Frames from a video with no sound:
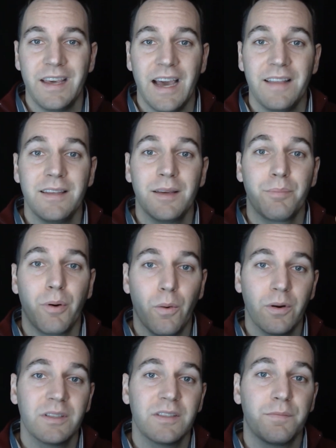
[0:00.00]
and the
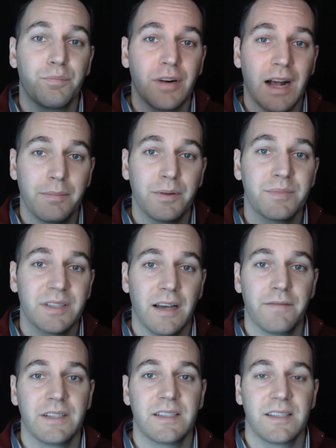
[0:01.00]
importance of
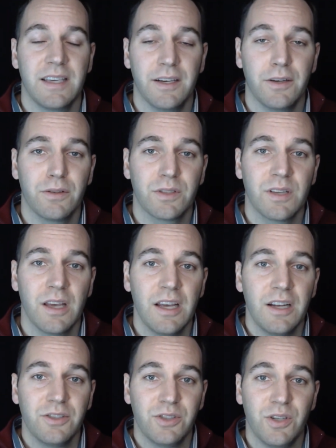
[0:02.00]
problem-solving skills
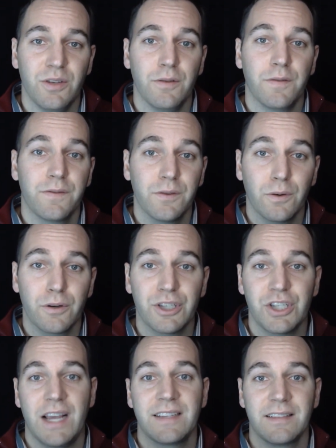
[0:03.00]
to
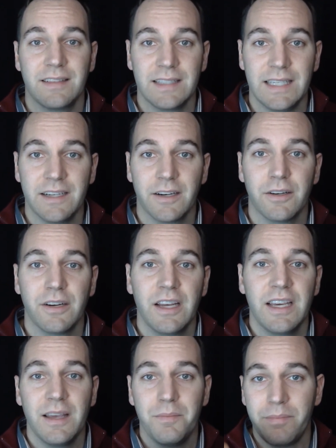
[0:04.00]
flourish as a leader
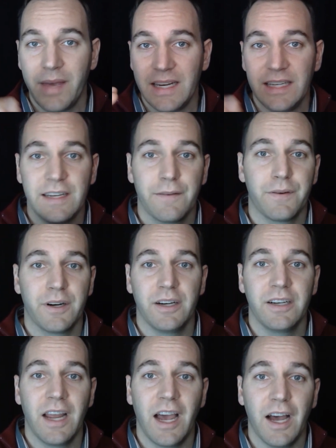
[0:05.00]
in many
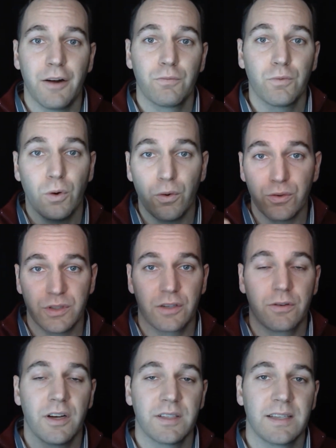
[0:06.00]
different roles
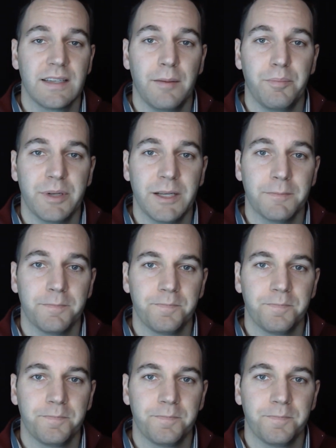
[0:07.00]
across the company.